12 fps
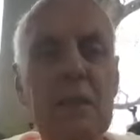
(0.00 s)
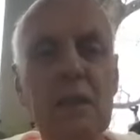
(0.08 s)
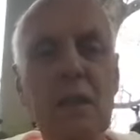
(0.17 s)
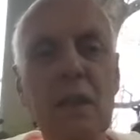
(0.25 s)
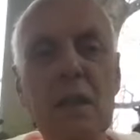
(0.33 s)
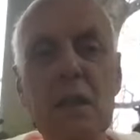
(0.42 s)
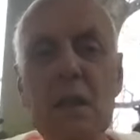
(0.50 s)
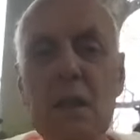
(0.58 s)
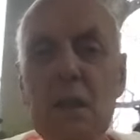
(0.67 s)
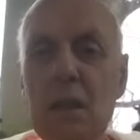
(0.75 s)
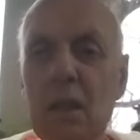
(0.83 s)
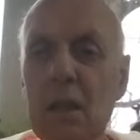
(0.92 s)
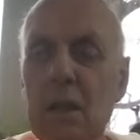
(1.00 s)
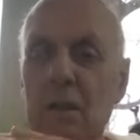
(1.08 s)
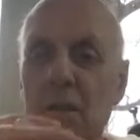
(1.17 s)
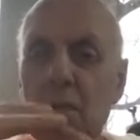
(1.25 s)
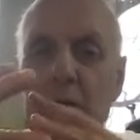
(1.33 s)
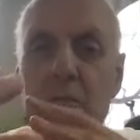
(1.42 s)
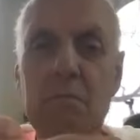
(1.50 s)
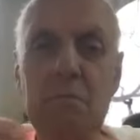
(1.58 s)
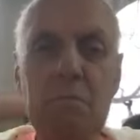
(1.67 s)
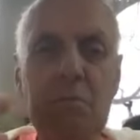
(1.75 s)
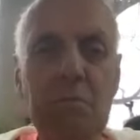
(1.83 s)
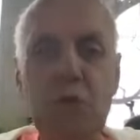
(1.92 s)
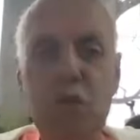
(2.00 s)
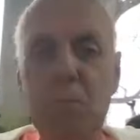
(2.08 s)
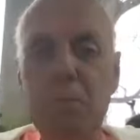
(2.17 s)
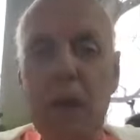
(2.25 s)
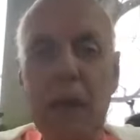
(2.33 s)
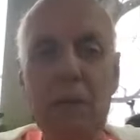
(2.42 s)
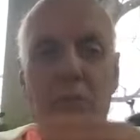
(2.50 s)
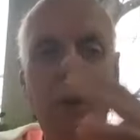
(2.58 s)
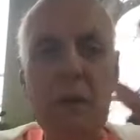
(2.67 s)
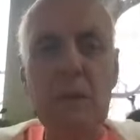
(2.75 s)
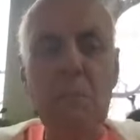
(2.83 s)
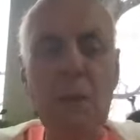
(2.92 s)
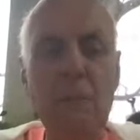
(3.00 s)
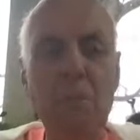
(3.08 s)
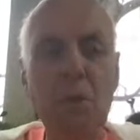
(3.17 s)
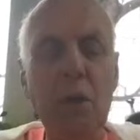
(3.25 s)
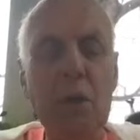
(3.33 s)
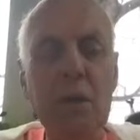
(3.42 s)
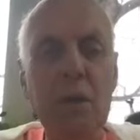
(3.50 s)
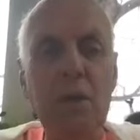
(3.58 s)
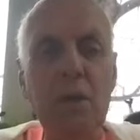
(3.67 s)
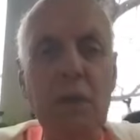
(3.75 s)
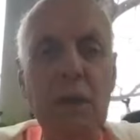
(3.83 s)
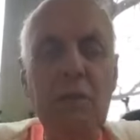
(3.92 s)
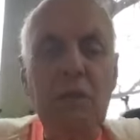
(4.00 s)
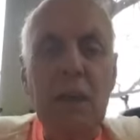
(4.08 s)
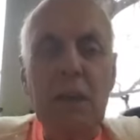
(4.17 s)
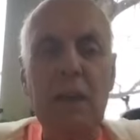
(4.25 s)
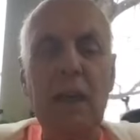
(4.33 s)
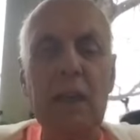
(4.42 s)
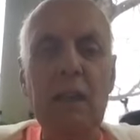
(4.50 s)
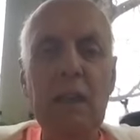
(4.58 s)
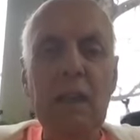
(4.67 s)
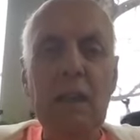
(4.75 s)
and uh, uh, Japan, writing my book. You know, things like that.